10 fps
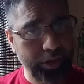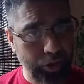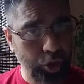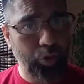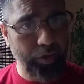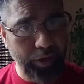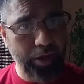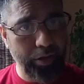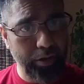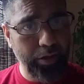as you are
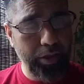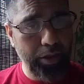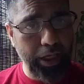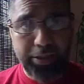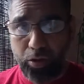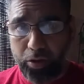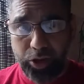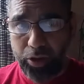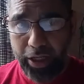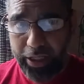there. As long
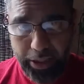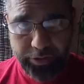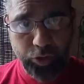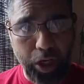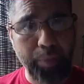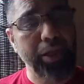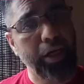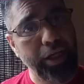as you're not eavesdropping. Now,